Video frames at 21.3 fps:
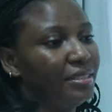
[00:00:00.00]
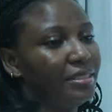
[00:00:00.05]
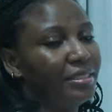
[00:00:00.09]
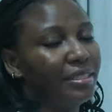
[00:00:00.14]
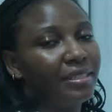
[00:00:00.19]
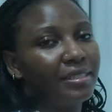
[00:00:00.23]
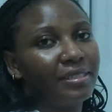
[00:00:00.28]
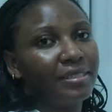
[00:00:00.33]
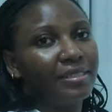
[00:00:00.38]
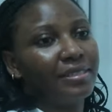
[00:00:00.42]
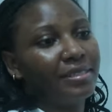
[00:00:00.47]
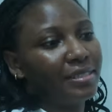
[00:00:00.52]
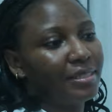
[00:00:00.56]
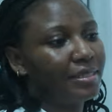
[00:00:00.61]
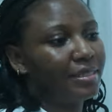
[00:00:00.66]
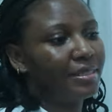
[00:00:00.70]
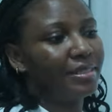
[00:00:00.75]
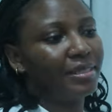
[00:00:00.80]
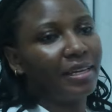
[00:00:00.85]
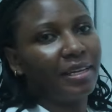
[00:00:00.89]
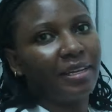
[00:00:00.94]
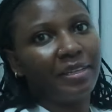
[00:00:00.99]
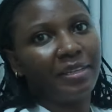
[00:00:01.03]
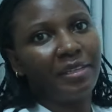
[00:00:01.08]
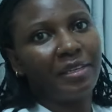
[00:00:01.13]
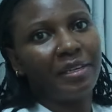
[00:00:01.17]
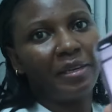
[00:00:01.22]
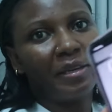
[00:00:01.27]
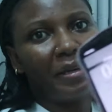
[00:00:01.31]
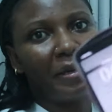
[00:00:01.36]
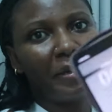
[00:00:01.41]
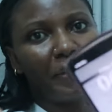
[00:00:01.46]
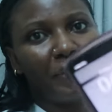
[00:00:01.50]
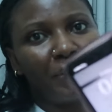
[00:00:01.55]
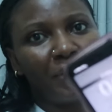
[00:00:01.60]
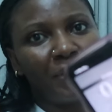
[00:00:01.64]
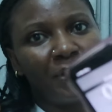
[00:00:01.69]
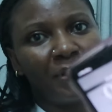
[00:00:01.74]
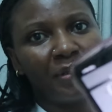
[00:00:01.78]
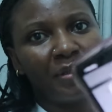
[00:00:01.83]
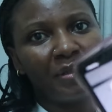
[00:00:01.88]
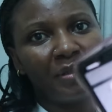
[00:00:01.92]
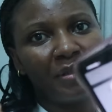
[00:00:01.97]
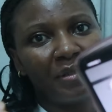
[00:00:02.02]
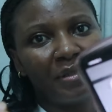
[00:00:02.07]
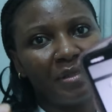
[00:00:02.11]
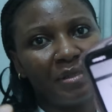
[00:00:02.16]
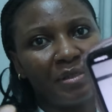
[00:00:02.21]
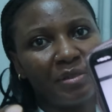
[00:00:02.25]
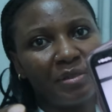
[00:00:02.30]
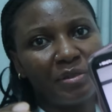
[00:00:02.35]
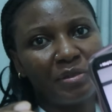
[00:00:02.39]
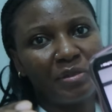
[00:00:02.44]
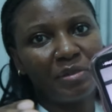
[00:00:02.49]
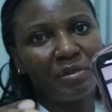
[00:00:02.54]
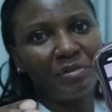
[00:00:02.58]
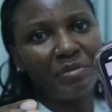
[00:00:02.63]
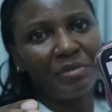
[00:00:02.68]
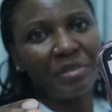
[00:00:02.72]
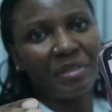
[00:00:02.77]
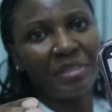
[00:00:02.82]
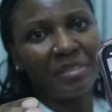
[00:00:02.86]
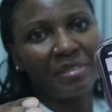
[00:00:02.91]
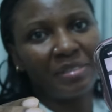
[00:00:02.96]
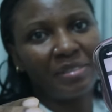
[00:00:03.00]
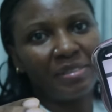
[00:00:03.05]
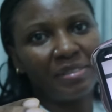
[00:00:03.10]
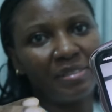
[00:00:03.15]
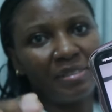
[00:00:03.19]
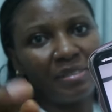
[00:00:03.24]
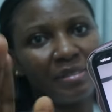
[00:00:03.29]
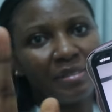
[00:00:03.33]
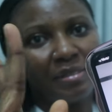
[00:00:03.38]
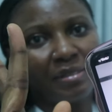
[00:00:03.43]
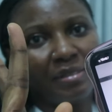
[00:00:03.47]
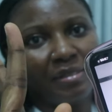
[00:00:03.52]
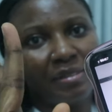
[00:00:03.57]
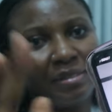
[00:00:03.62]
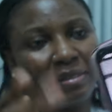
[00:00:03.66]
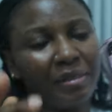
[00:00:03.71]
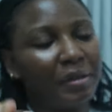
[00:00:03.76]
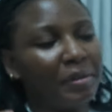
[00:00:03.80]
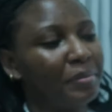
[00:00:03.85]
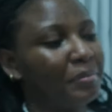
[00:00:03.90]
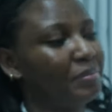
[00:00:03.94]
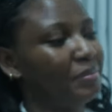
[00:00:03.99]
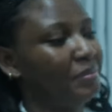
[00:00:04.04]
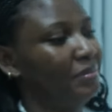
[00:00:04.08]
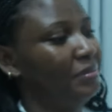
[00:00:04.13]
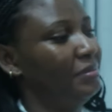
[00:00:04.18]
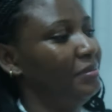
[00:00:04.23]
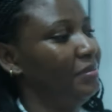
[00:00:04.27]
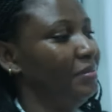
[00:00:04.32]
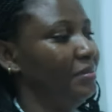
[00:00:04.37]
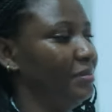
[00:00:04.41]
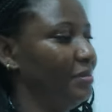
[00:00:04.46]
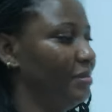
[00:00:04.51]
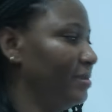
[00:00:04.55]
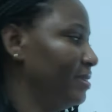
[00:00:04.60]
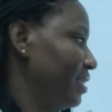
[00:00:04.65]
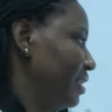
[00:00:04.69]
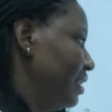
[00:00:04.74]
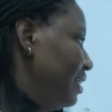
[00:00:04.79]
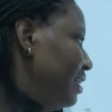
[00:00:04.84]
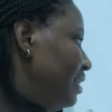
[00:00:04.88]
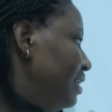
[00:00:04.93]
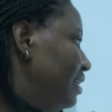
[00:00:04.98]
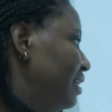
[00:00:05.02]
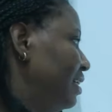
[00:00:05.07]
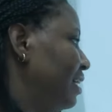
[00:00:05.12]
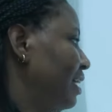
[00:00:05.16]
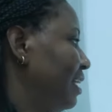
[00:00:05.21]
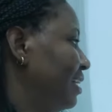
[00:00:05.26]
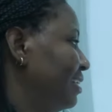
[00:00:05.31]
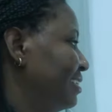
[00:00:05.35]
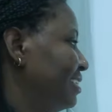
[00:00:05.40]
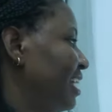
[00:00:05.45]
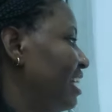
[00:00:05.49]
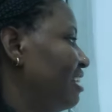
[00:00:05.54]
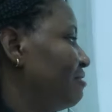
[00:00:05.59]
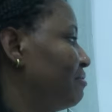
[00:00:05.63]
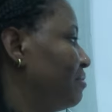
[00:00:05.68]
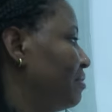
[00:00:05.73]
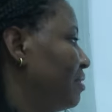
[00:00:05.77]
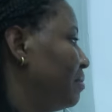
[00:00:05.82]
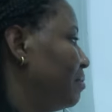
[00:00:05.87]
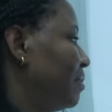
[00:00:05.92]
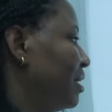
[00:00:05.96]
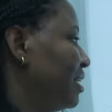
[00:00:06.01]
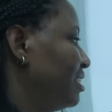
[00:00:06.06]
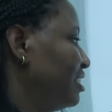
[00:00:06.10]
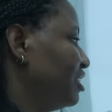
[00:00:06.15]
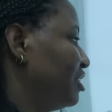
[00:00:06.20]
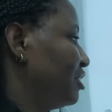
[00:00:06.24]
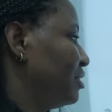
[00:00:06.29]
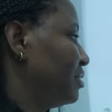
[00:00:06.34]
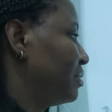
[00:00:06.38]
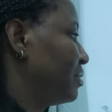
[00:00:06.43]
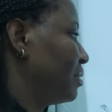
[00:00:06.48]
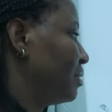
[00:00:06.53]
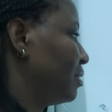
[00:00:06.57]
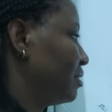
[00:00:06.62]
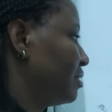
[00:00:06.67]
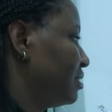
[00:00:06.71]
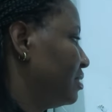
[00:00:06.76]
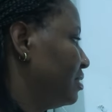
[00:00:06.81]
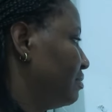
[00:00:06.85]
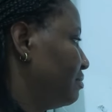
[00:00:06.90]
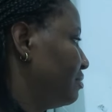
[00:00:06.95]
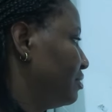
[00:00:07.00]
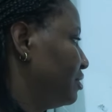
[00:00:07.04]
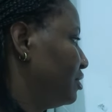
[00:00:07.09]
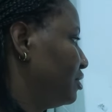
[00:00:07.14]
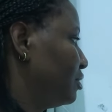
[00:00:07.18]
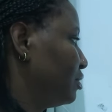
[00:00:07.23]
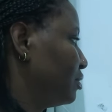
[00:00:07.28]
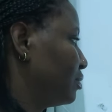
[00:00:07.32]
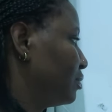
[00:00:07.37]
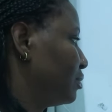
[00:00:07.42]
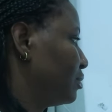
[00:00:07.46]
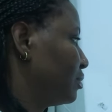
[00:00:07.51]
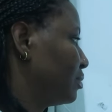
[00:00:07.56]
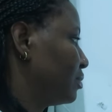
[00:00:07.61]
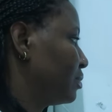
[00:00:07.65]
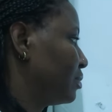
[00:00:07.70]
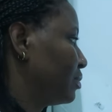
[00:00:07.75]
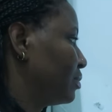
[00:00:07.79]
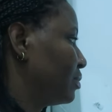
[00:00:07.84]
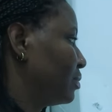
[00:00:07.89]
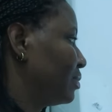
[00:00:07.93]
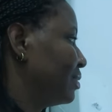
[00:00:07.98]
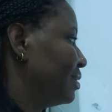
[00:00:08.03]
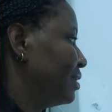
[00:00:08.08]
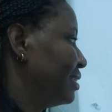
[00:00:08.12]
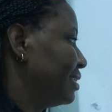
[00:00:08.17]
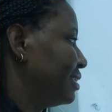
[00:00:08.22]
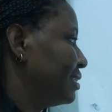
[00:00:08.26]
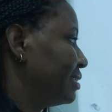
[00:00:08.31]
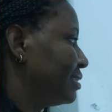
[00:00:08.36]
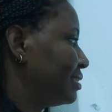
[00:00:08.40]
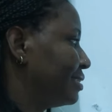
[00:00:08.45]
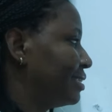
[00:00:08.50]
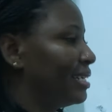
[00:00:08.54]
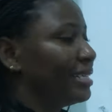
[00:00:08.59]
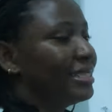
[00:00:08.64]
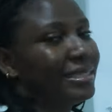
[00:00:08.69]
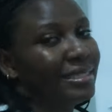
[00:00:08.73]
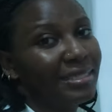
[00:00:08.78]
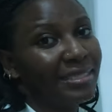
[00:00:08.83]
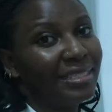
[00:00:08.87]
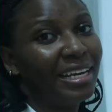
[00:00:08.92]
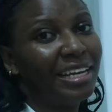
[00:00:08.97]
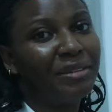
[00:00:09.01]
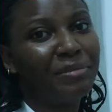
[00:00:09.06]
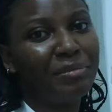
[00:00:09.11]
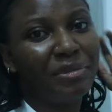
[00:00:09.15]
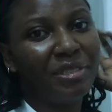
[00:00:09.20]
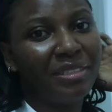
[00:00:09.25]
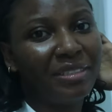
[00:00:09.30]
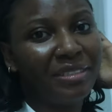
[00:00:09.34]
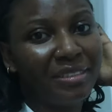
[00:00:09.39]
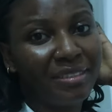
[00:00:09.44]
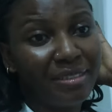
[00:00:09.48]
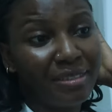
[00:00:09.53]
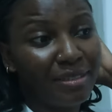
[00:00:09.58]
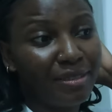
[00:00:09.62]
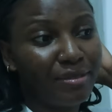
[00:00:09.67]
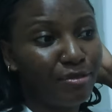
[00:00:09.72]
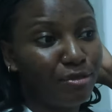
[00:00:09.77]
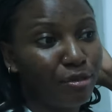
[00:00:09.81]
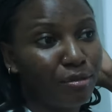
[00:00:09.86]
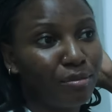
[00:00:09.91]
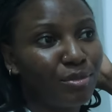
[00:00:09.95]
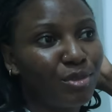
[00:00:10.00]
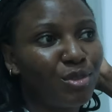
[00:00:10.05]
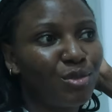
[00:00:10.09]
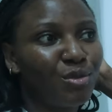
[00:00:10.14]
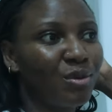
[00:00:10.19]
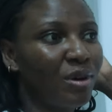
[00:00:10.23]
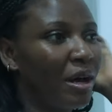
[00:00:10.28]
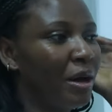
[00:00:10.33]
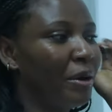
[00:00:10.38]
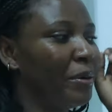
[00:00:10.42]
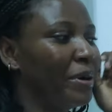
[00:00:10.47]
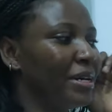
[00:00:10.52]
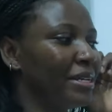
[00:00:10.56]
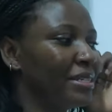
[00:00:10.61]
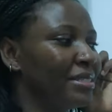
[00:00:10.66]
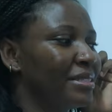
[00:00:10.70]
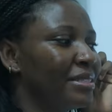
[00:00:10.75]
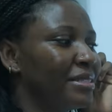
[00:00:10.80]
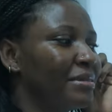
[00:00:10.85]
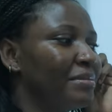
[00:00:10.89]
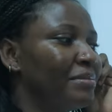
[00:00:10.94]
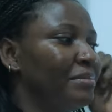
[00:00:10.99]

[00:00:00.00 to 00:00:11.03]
This is 6:10 a.m. I don't know if you can see it here, and I've managed to cut the video to 39 minutes from 2 hours.